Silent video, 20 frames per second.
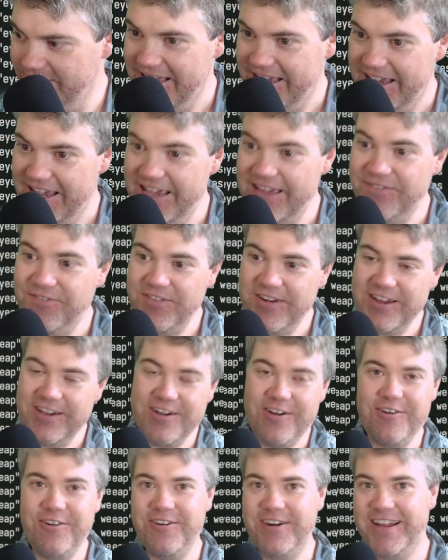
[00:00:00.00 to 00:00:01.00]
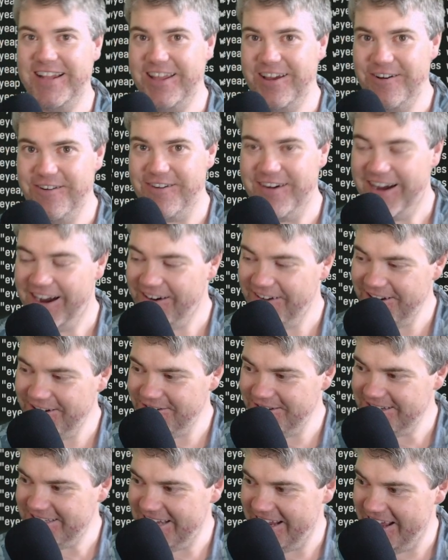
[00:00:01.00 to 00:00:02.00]
Infinite Coder, hello. How are you
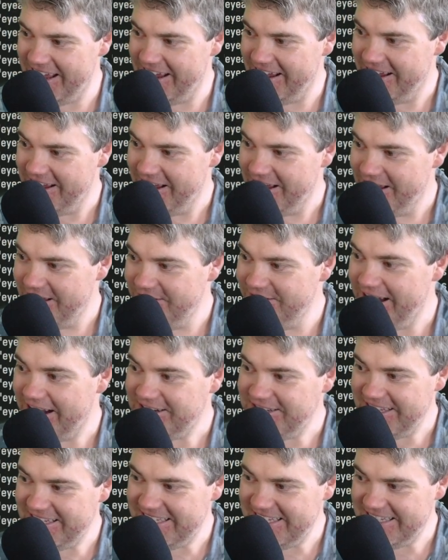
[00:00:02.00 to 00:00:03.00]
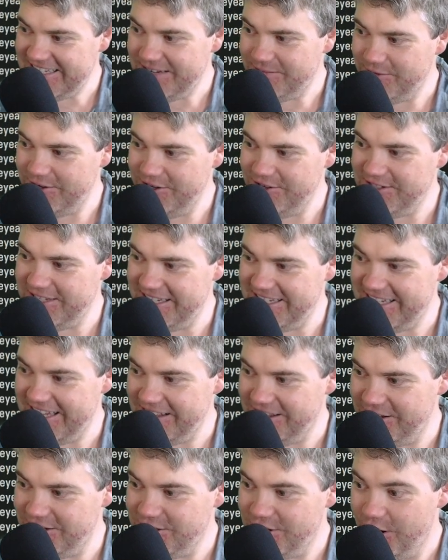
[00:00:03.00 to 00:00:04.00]
doing today? You actually see someone using
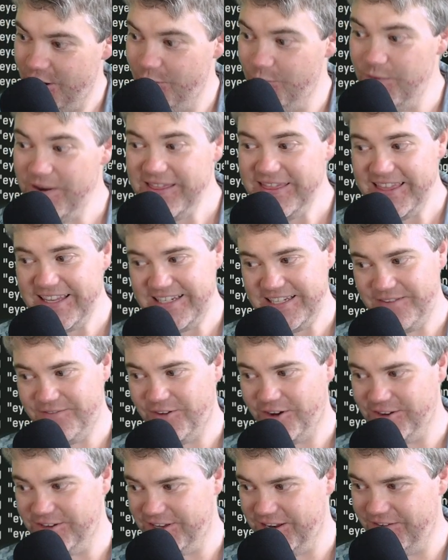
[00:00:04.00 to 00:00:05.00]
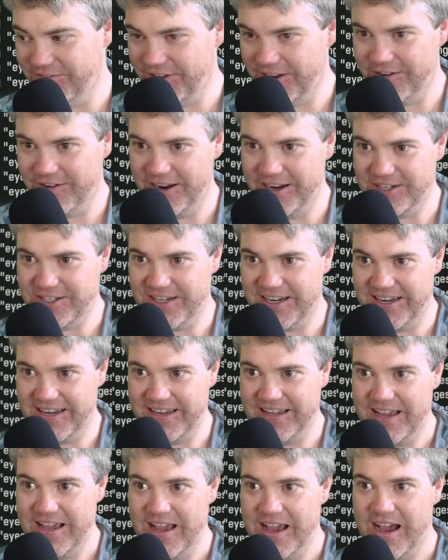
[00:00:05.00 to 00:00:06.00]
Zellage with the default configuration.
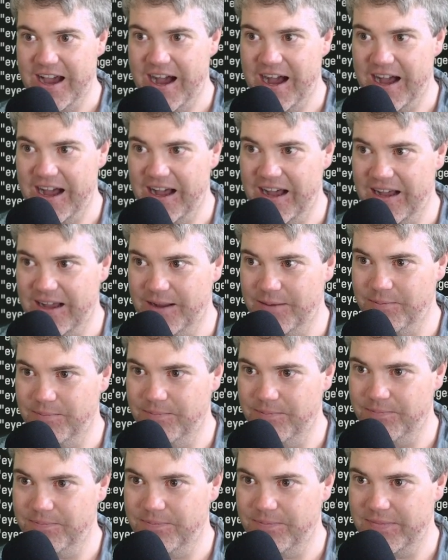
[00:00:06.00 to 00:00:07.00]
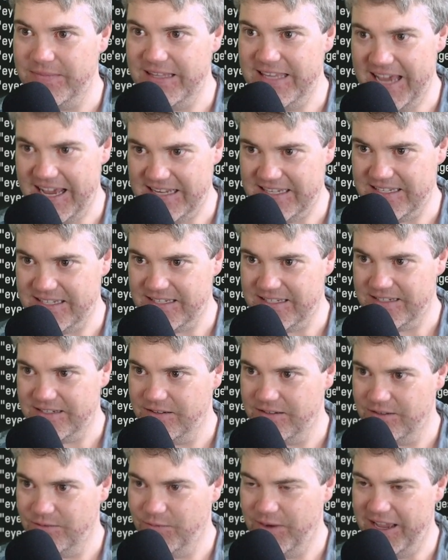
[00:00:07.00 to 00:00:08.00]
Yes.
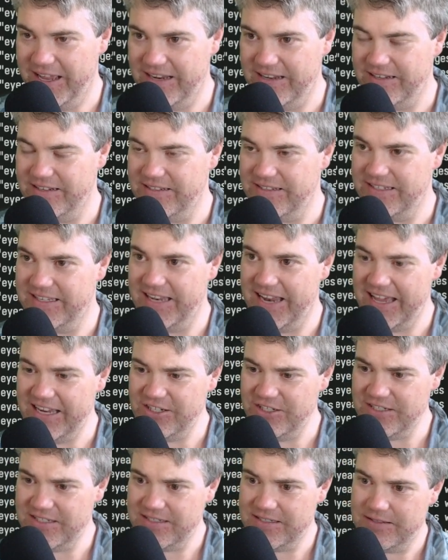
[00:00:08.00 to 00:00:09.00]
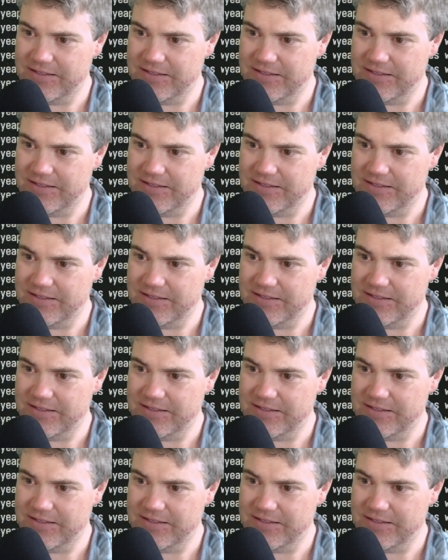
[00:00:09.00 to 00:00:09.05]
Wait, did I just...